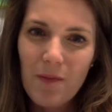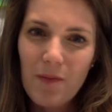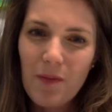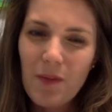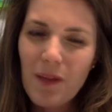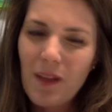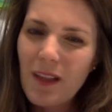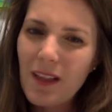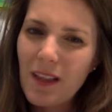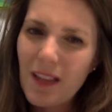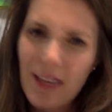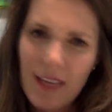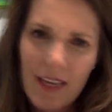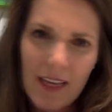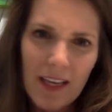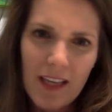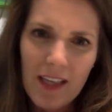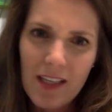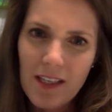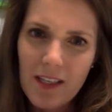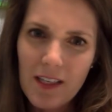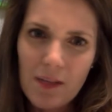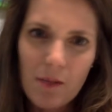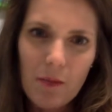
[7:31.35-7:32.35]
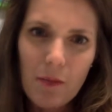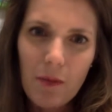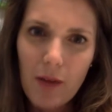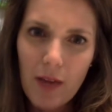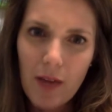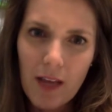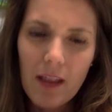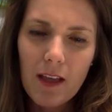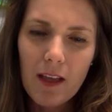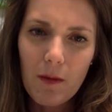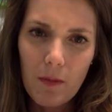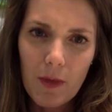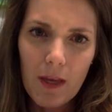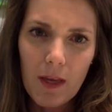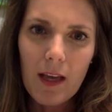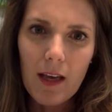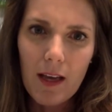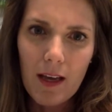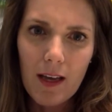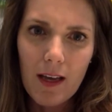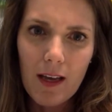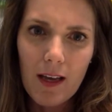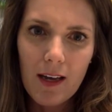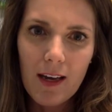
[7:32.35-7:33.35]
please bring them
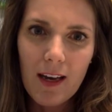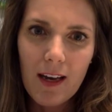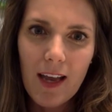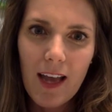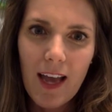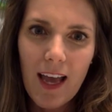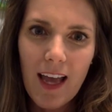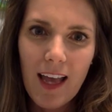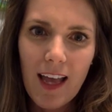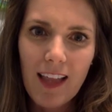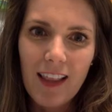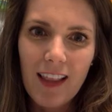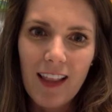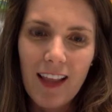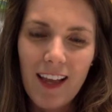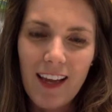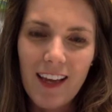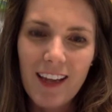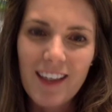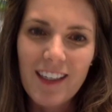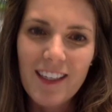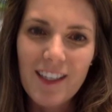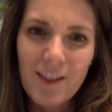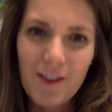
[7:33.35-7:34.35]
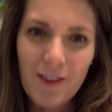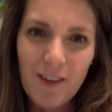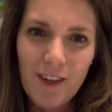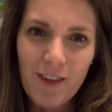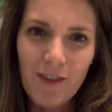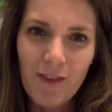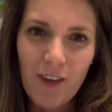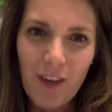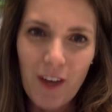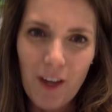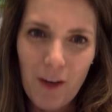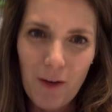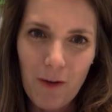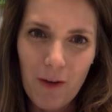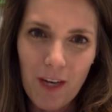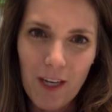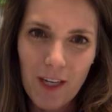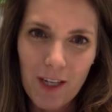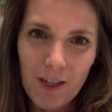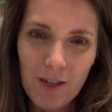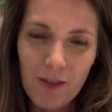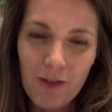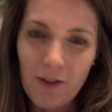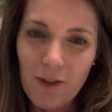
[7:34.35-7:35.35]
in and let us do an
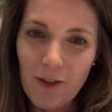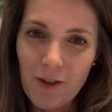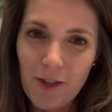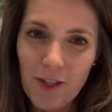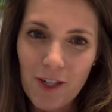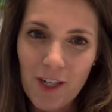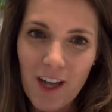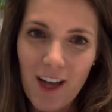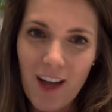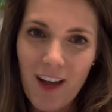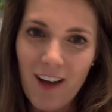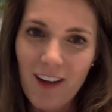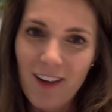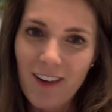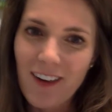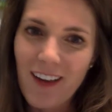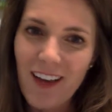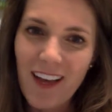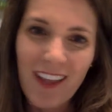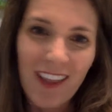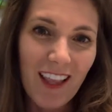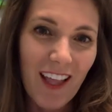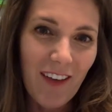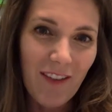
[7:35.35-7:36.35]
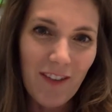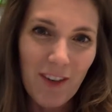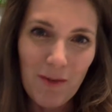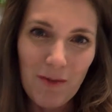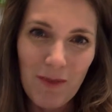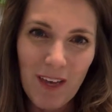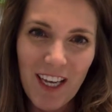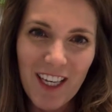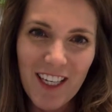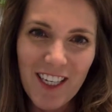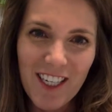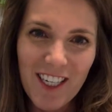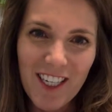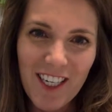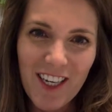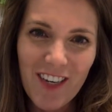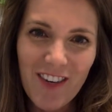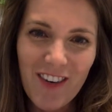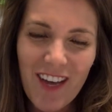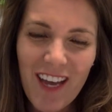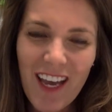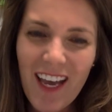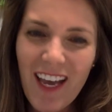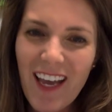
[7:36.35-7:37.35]
evaluation on your child. I'd love to meet
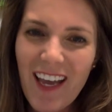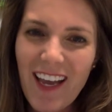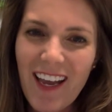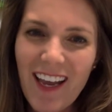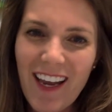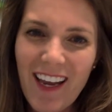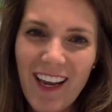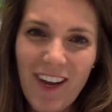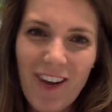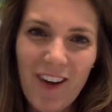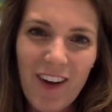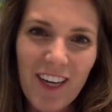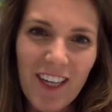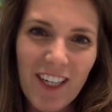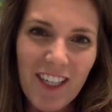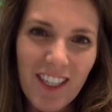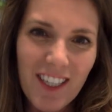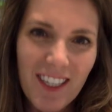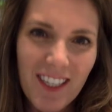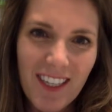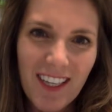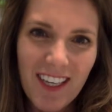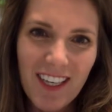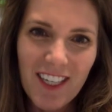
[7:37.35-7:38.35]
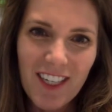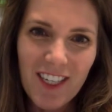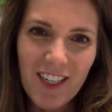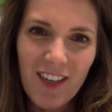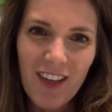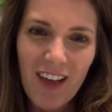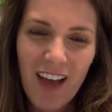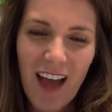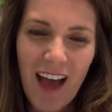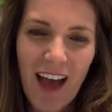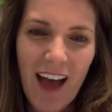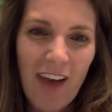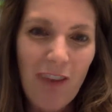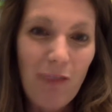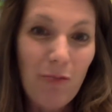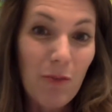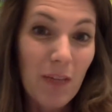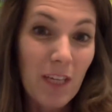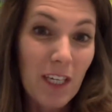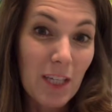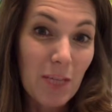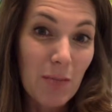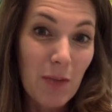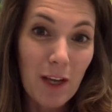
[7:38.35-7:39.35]
you. Any questions that you have,
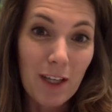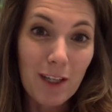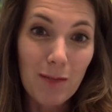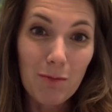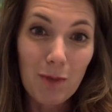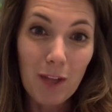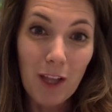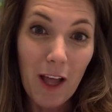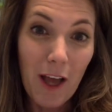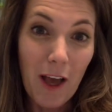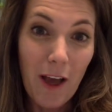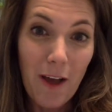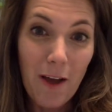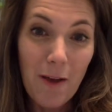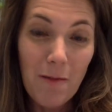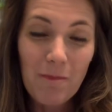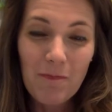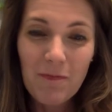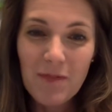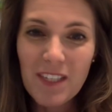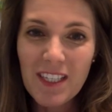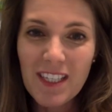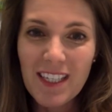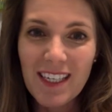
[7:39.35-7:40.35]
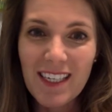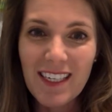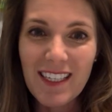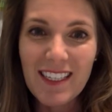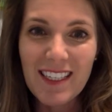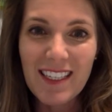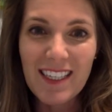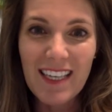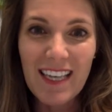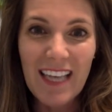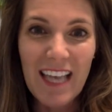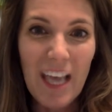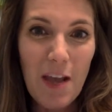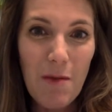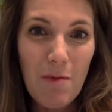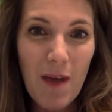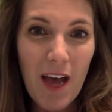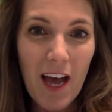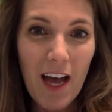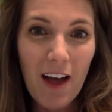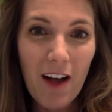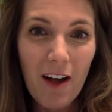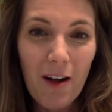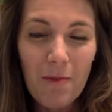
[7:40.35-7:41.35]
please post below. Send us an
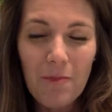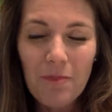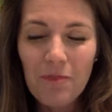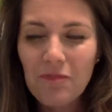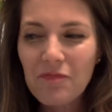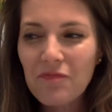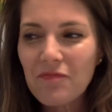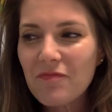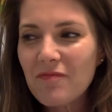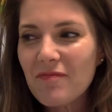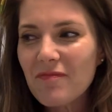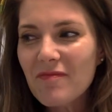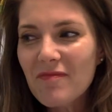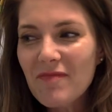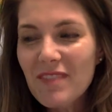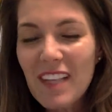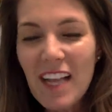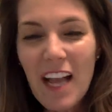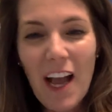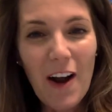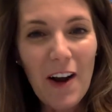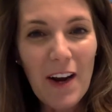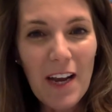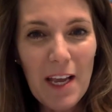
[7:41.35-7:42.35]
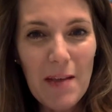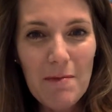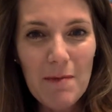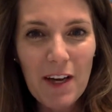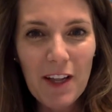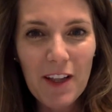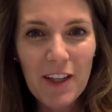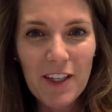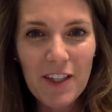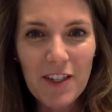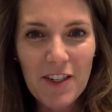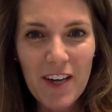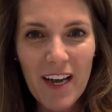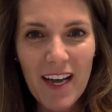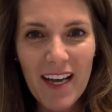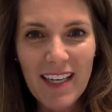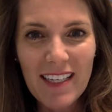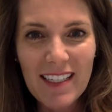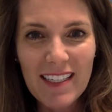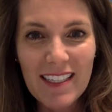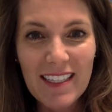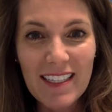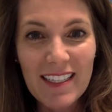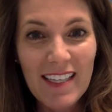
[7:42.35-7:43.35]
email. Our email
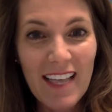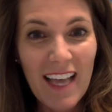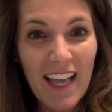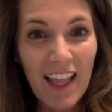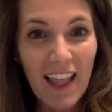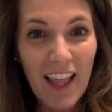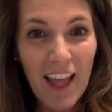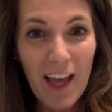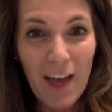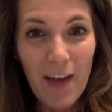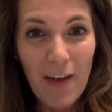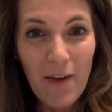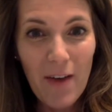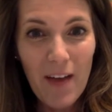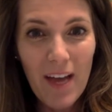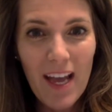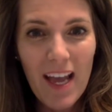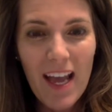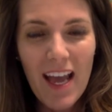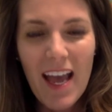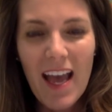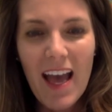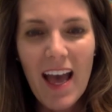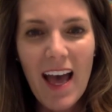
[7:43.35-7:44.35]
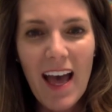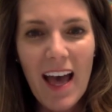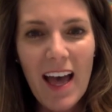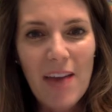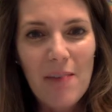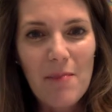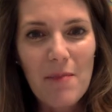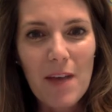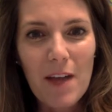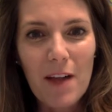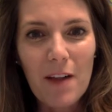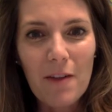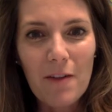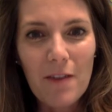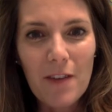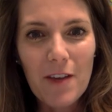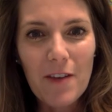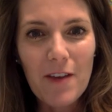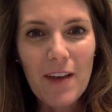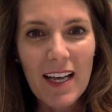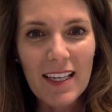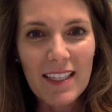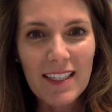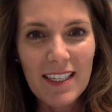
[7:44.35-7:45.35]
address is
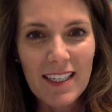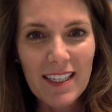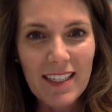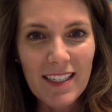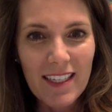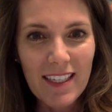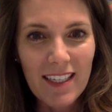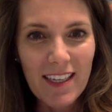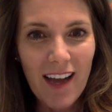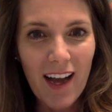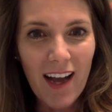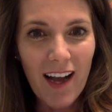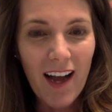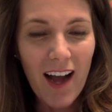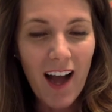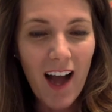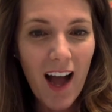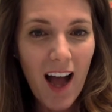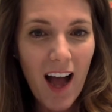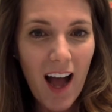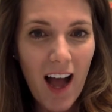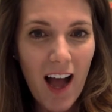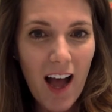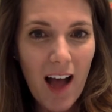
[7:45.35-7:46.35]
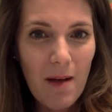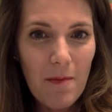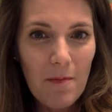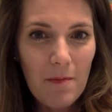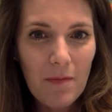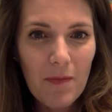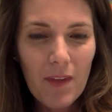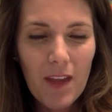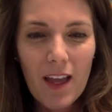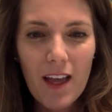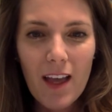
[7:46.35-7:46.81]
hello@bellevuesec.com,